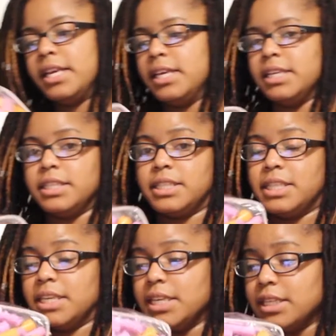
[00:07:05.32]
is
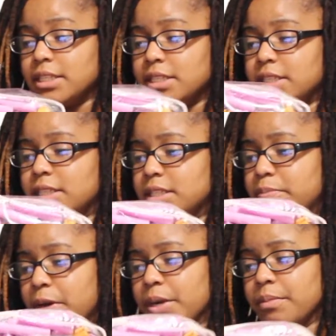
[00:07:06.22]
these
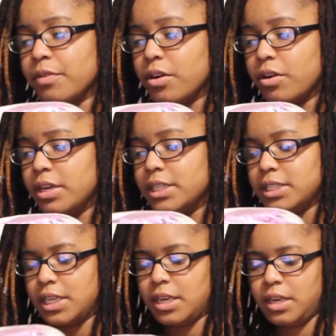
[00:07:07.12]
perm
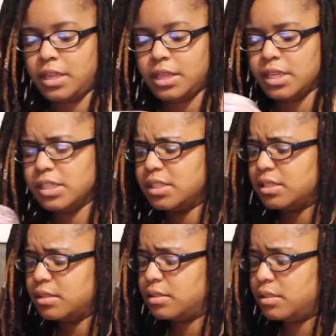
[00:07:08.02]
rods, and these